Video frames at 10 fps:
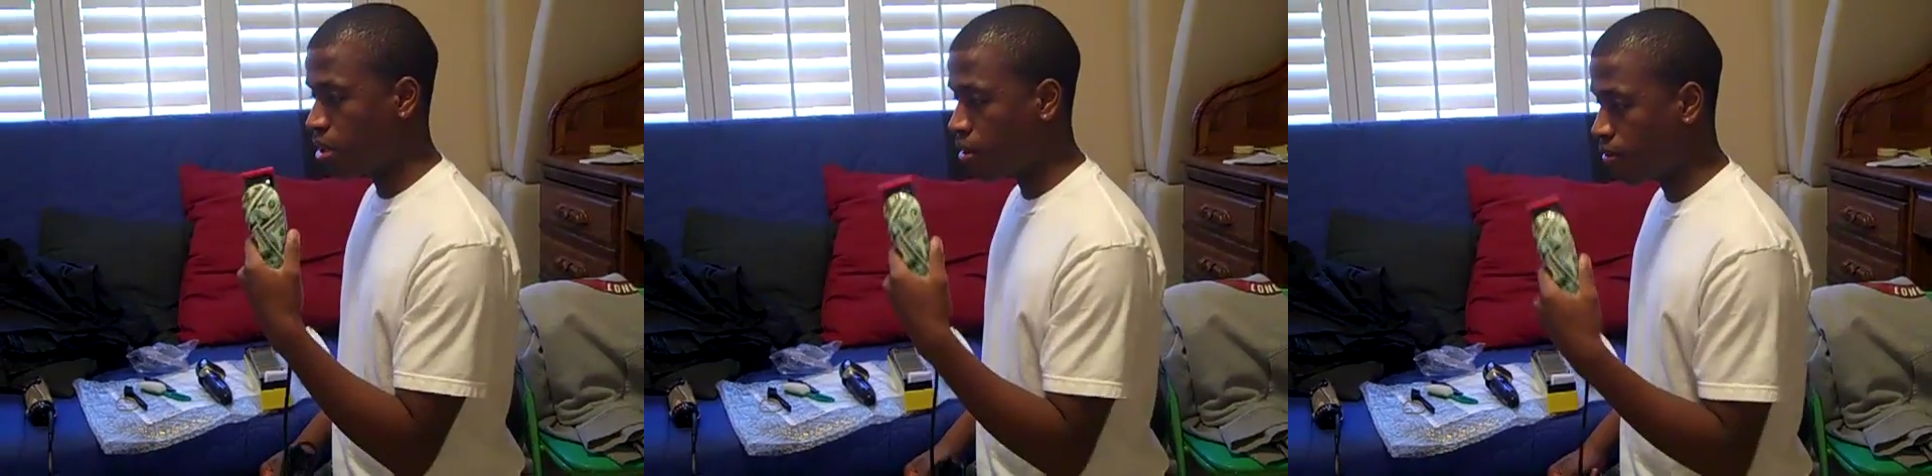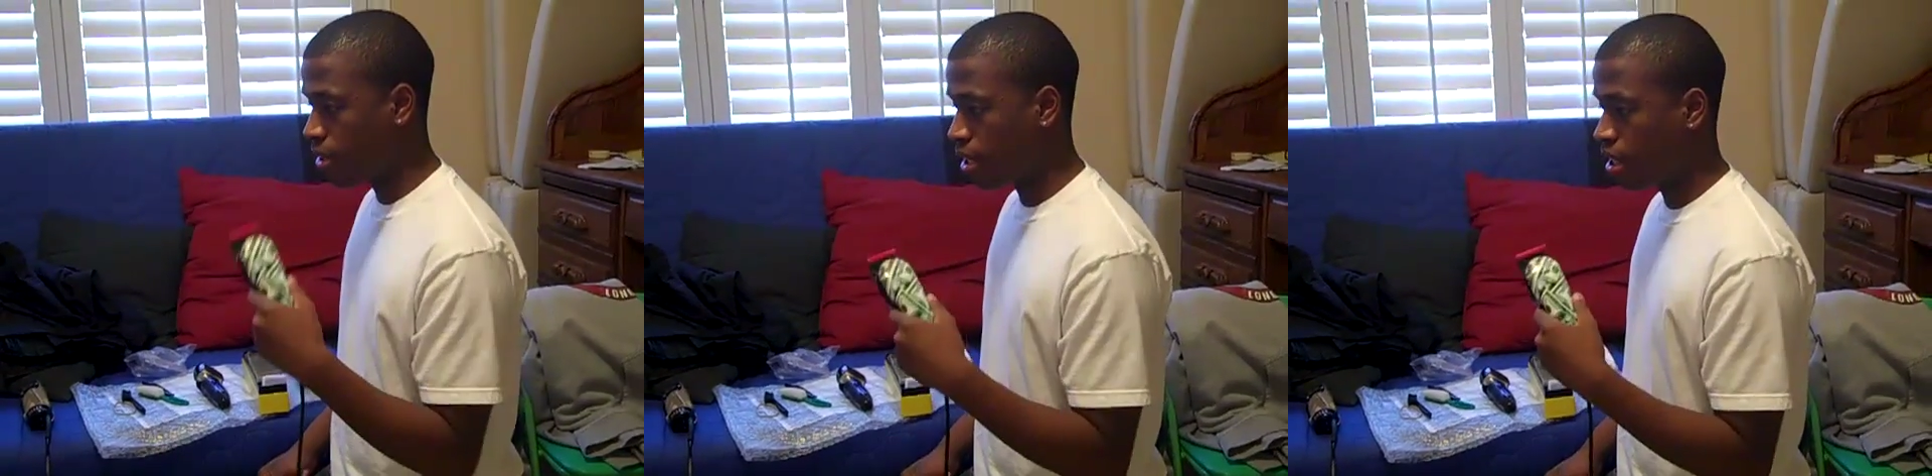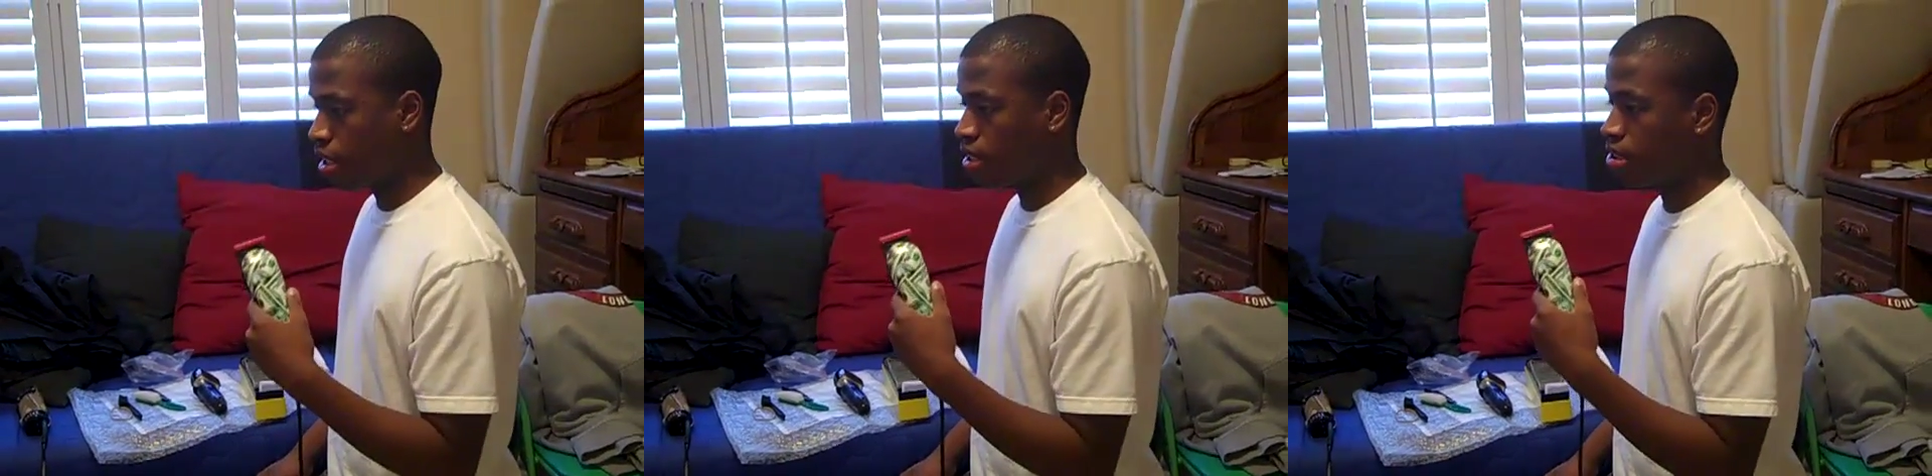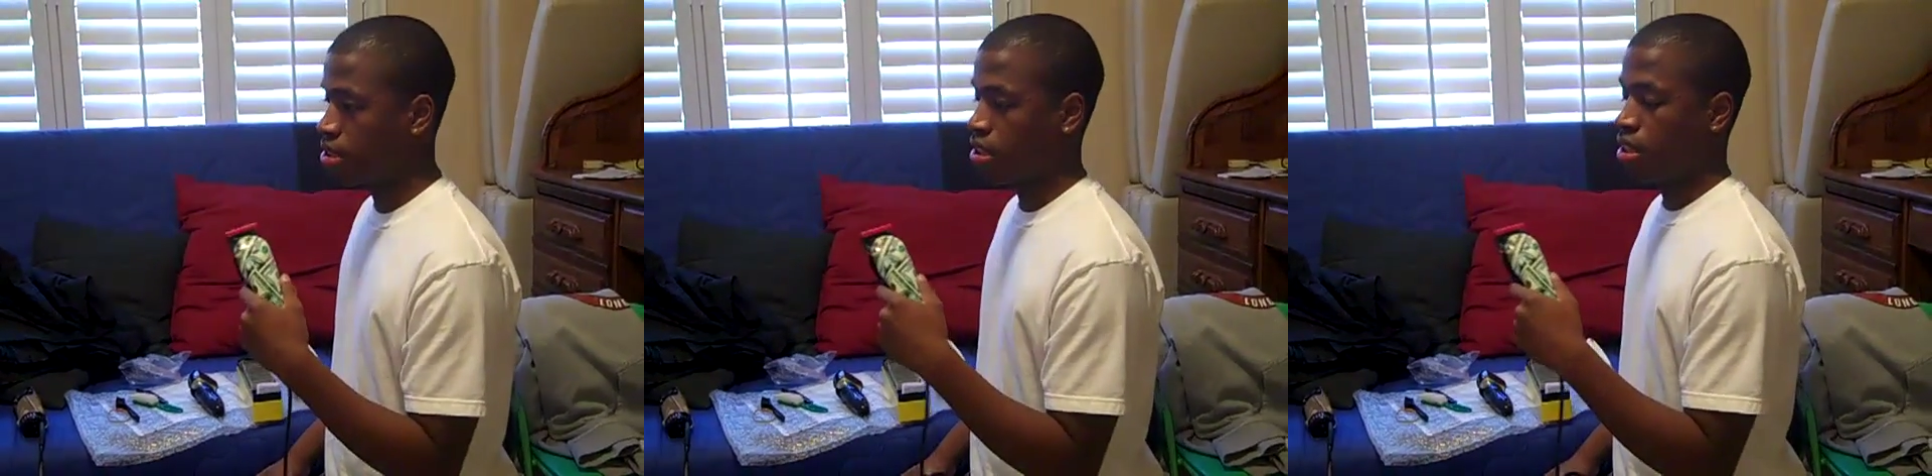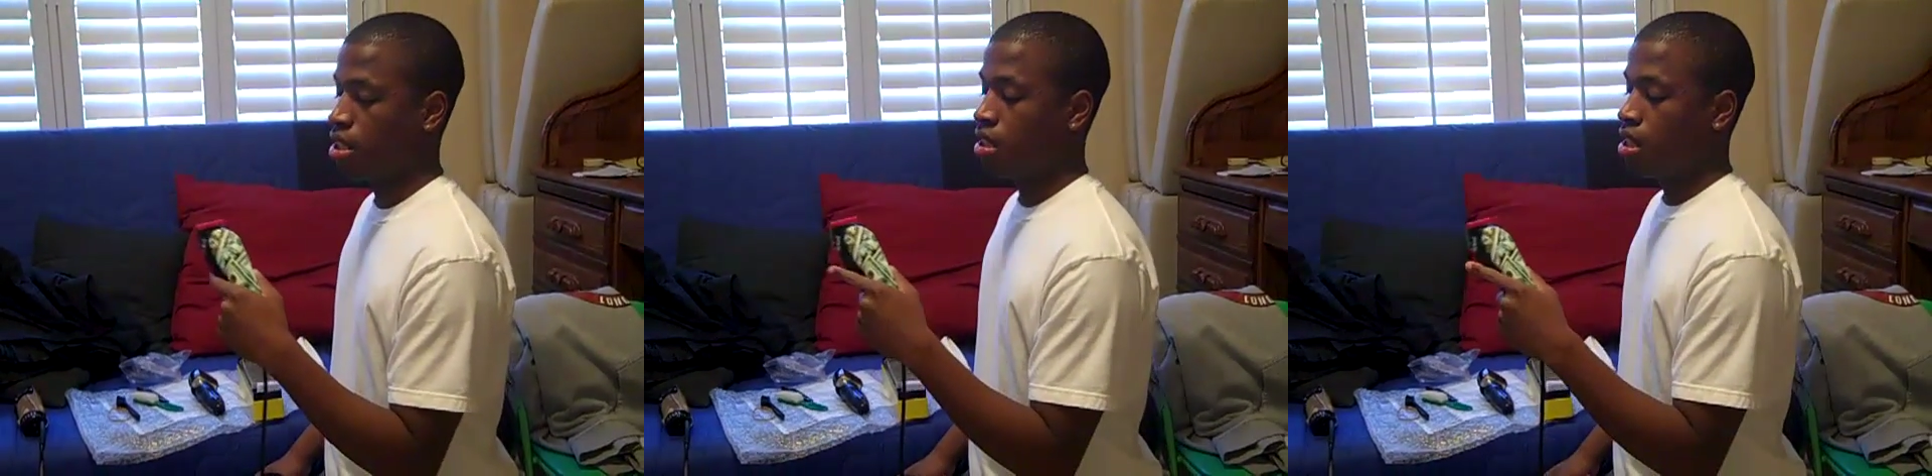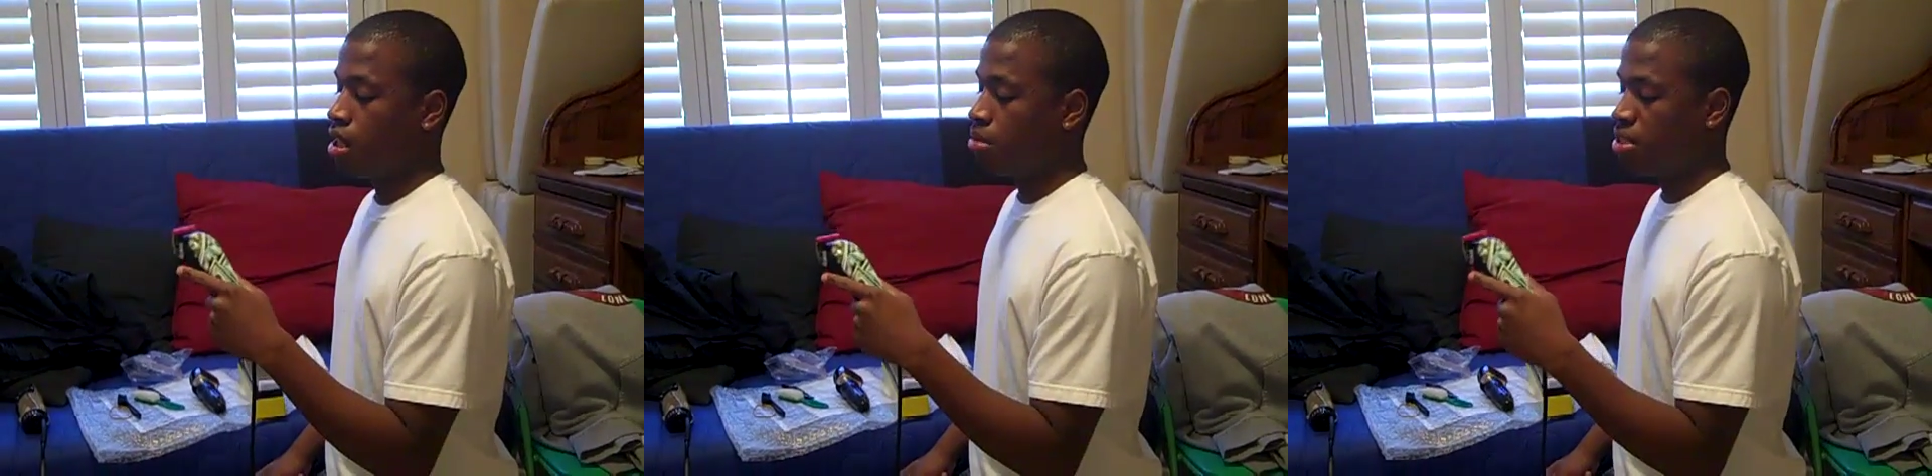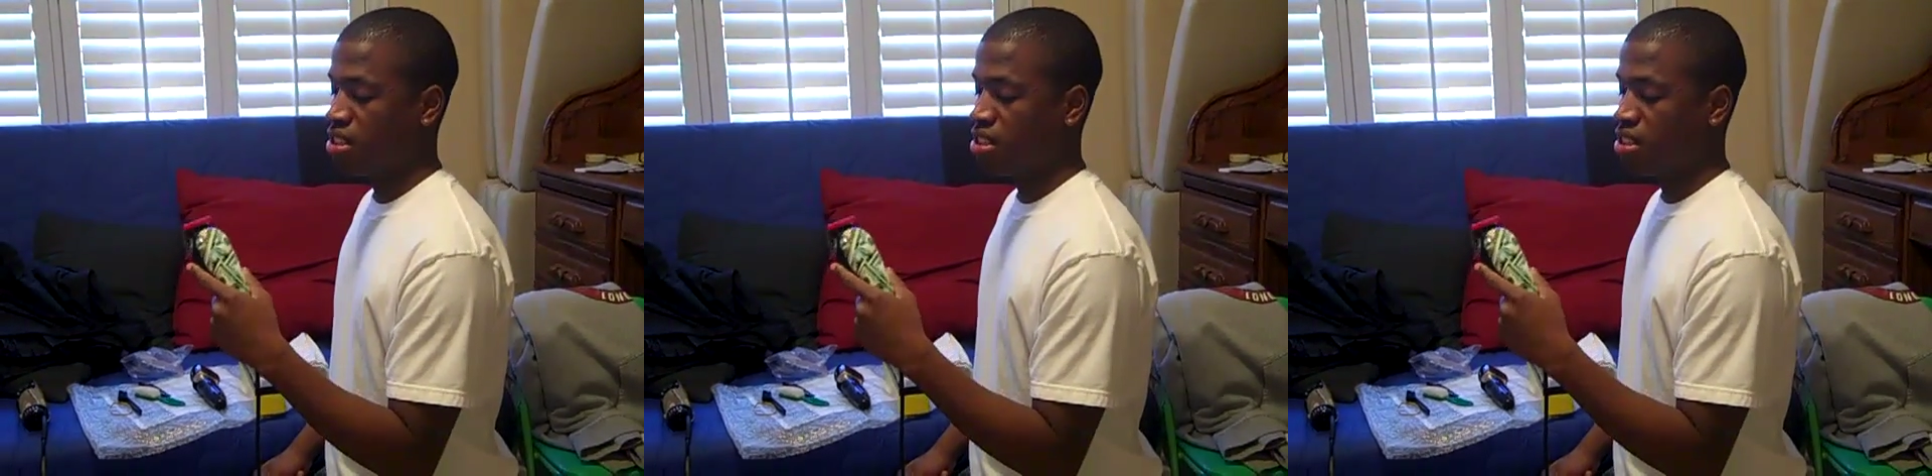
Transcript: ball fades. Um,